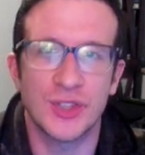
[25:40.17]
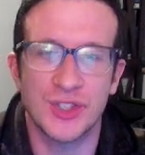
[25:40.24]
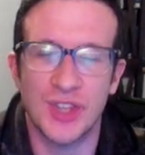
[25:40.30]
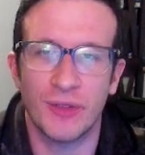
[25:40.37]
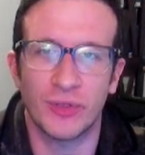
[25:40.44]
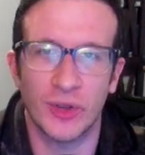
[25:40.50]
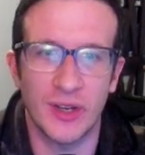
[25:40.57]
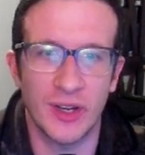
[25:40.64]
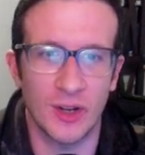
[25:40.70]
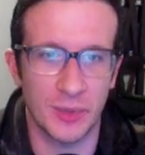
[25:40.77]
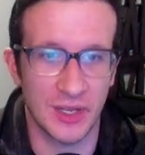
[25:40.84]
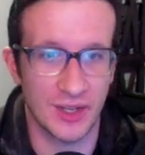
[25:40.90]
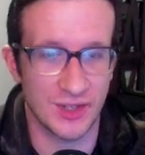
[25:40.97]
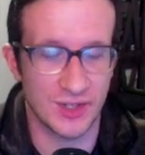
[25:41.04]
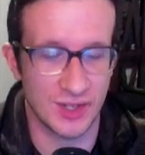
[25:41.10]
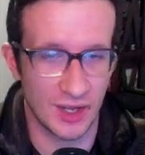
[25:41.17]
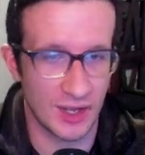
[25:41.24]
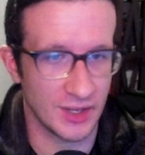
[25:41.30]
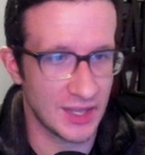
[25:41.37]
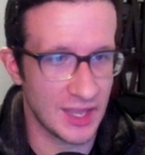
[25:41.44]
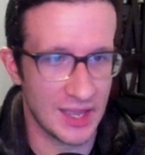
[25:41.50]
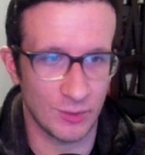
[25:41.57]
he'll suffer here,
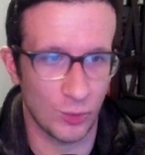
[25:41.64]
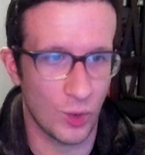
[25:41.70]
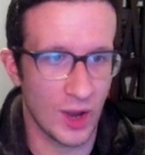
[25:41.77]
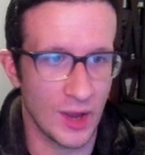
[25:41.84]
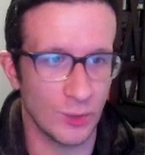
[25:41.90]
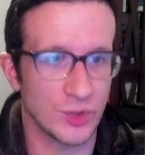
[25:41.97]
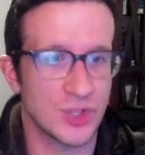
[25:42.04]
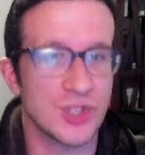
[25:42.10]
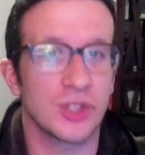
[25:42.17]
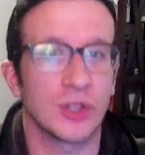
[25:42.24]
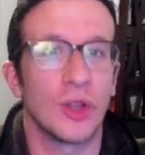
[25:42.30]
because again, white will